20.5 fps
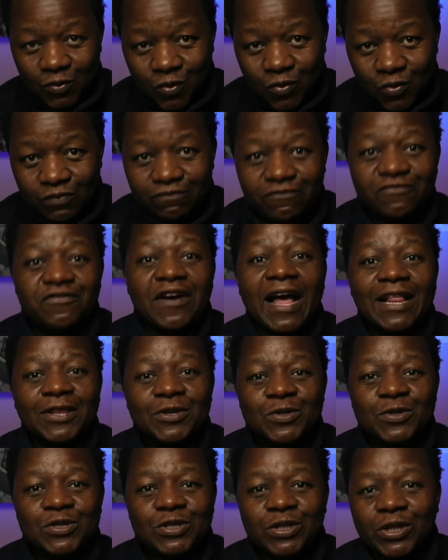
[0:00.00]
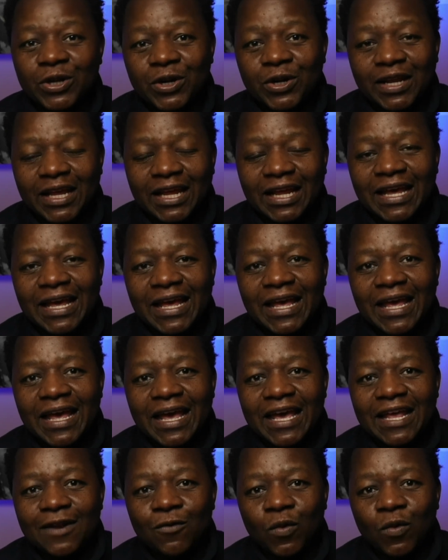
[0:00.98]
values learning
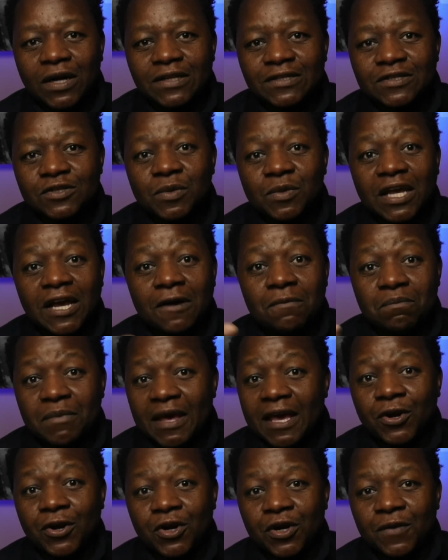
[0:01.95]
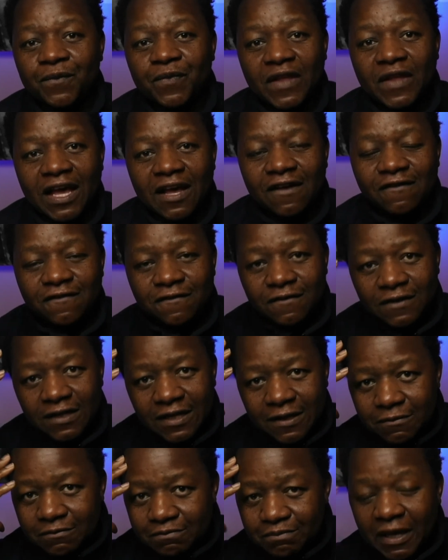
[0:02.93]
and want to become better, have
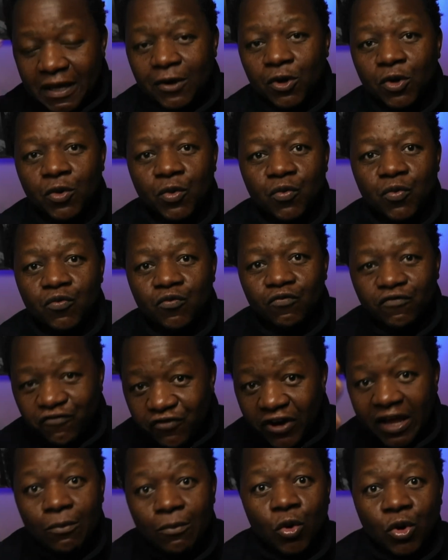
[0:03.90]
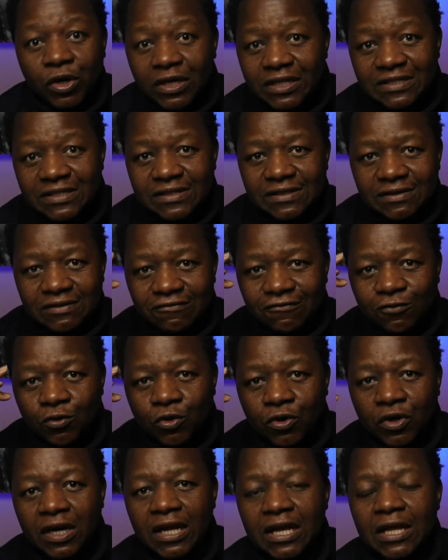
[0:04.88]
better frameworks
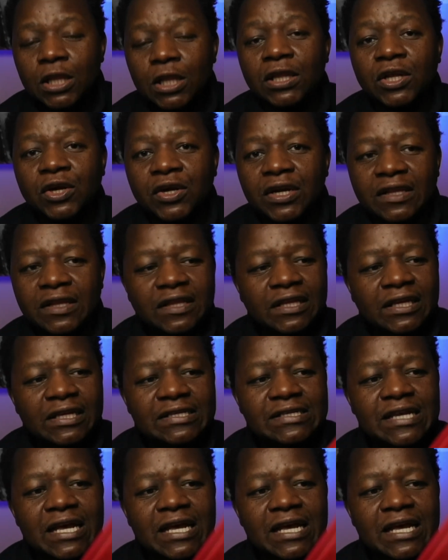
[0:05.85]
for learning things,